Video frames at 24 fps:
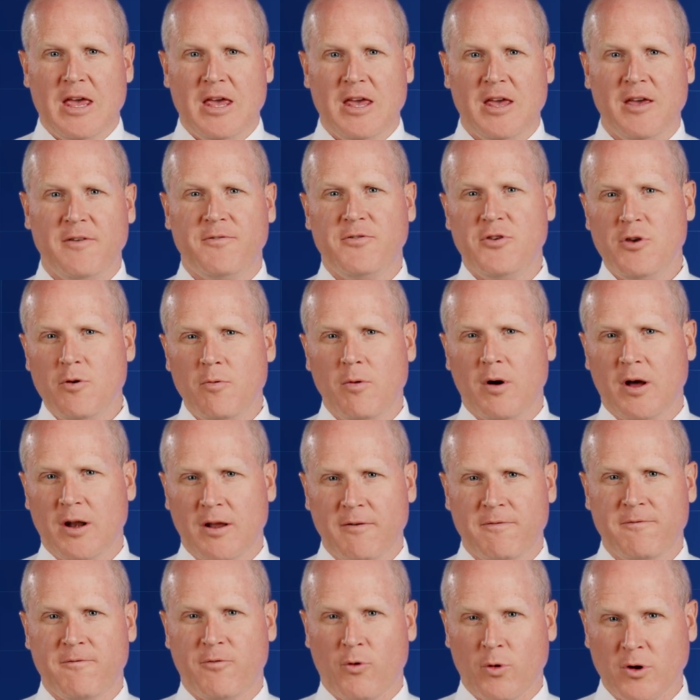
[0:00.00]
If you want
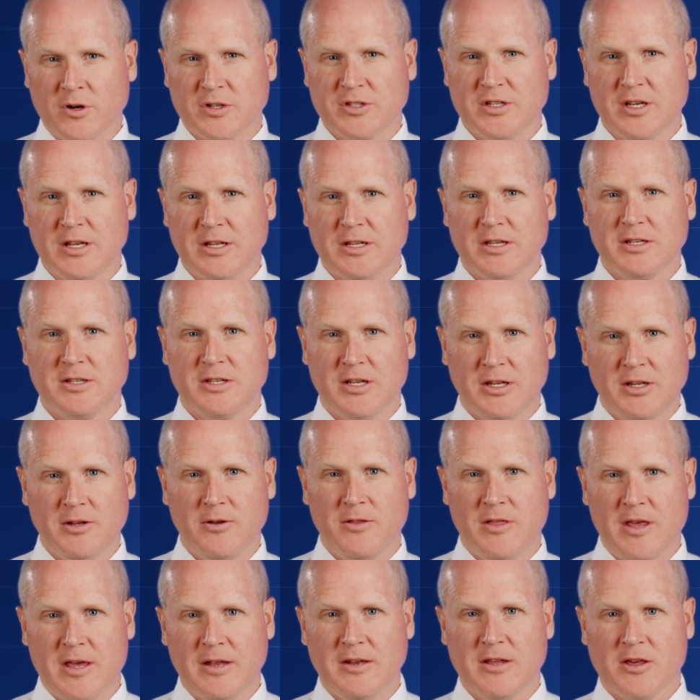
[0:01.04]
to force it to
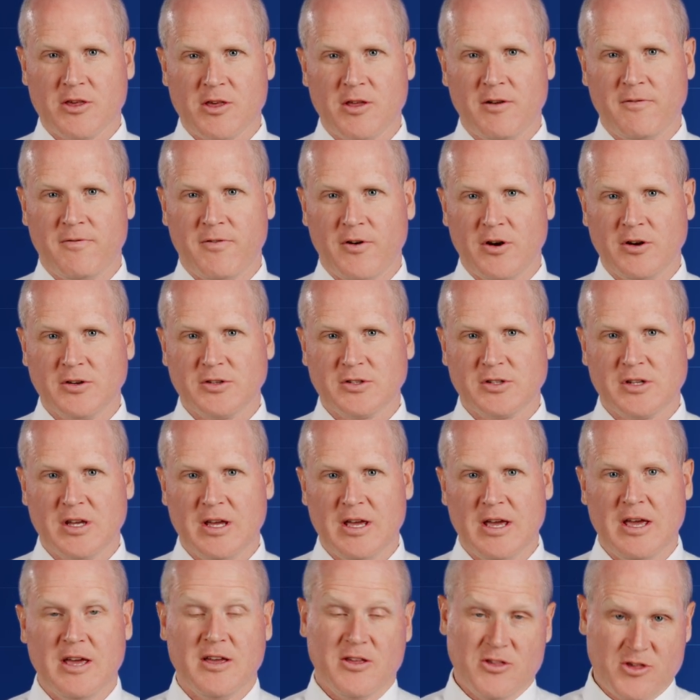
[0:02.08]
do the addition first,
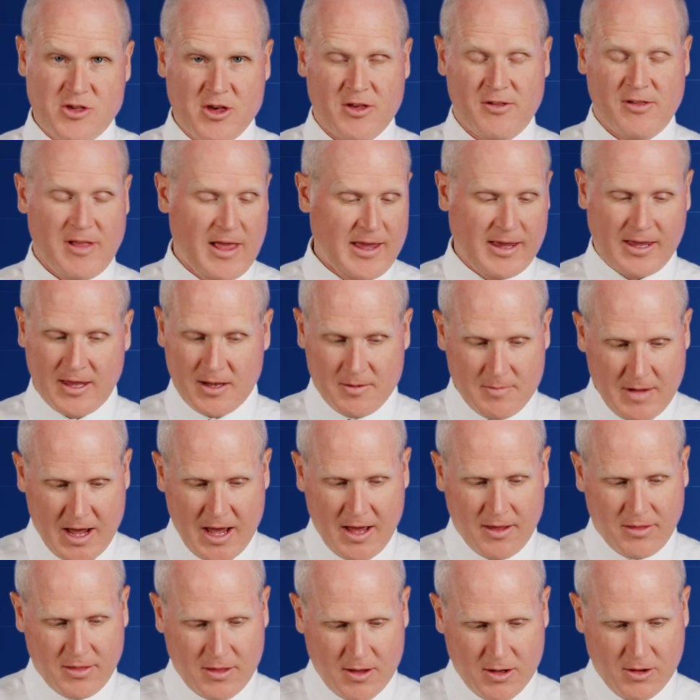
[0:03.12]
just like in
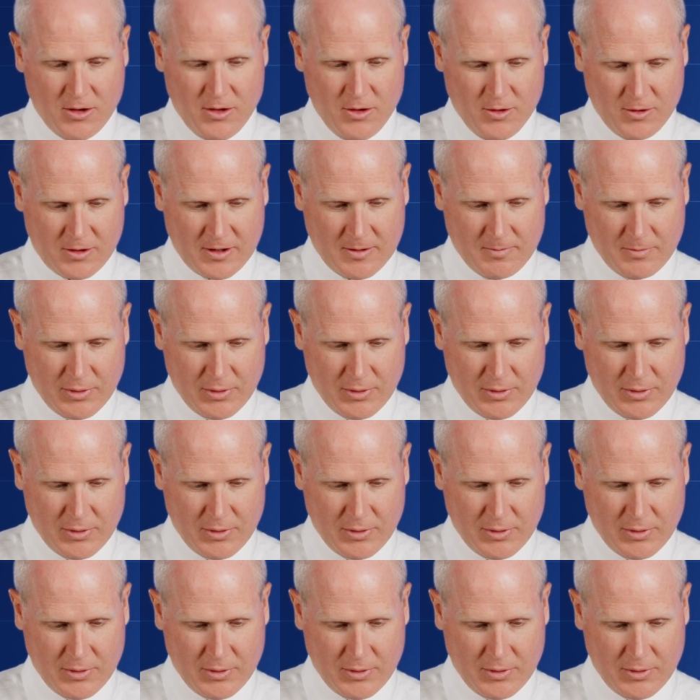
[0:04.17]
math, you can